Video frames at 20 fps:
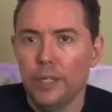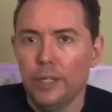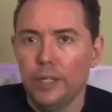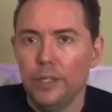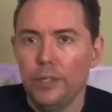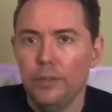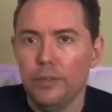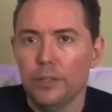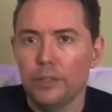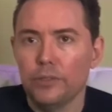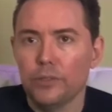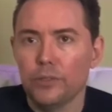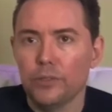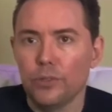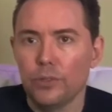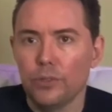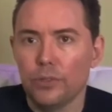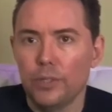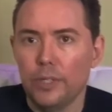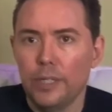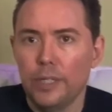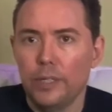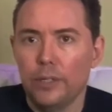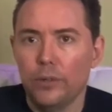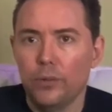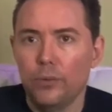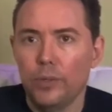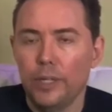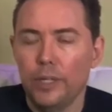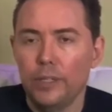you can certainly
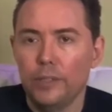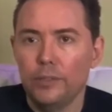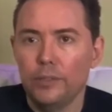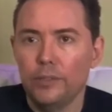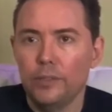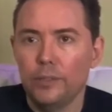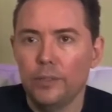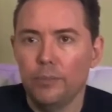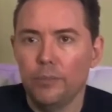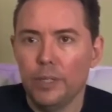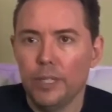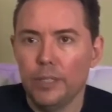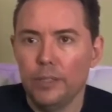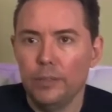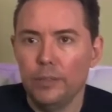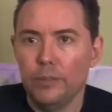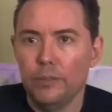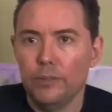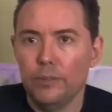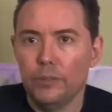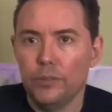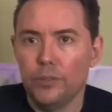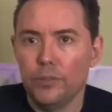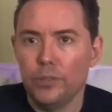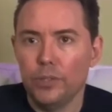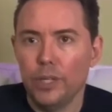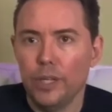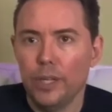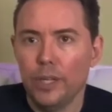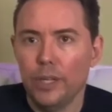go into the menus
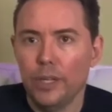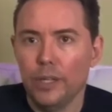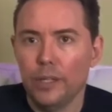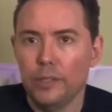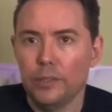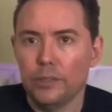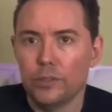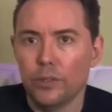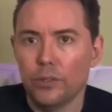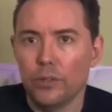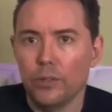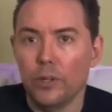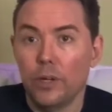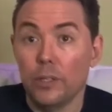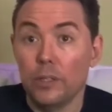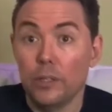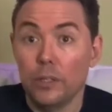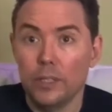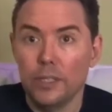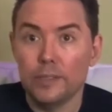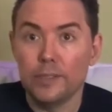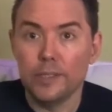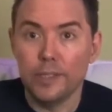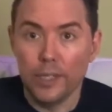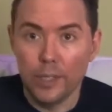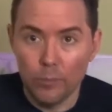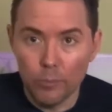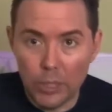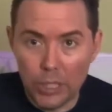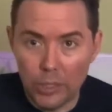and turn on listening
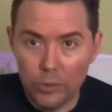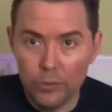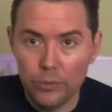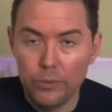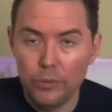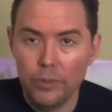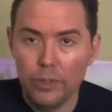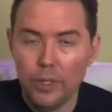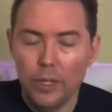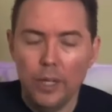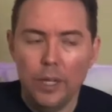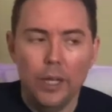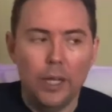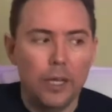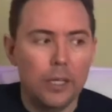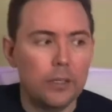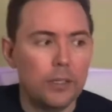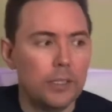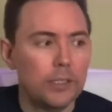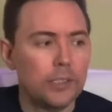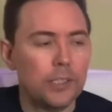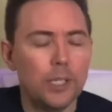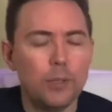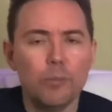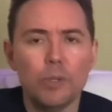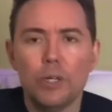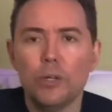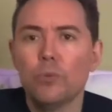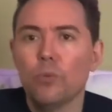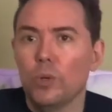mode. And listening
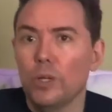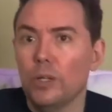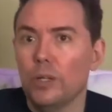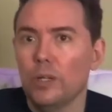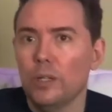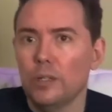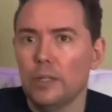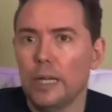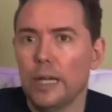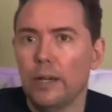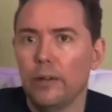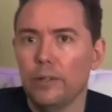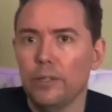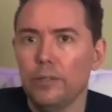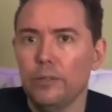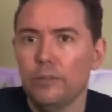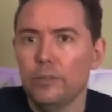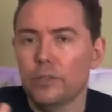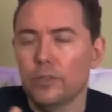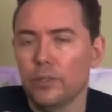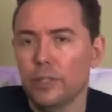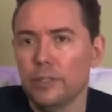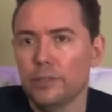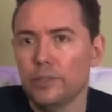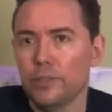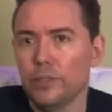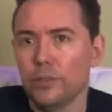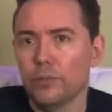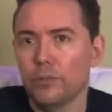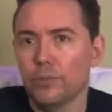mode will allow you to
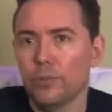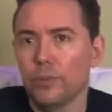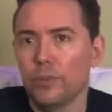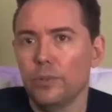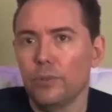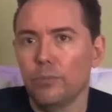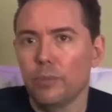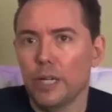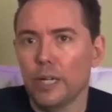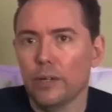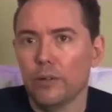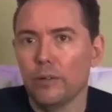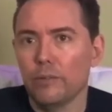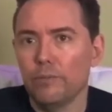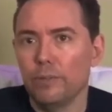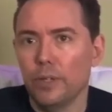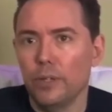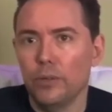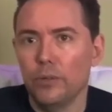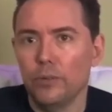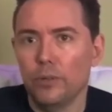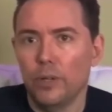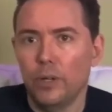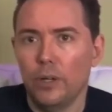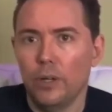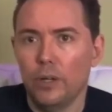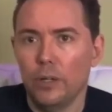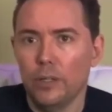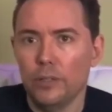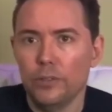listen through the microphone
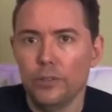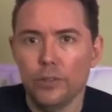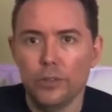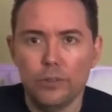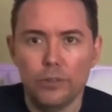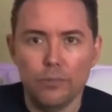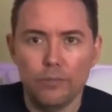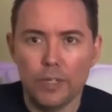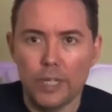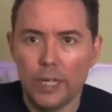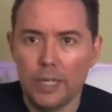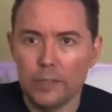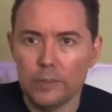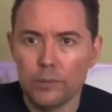on your device,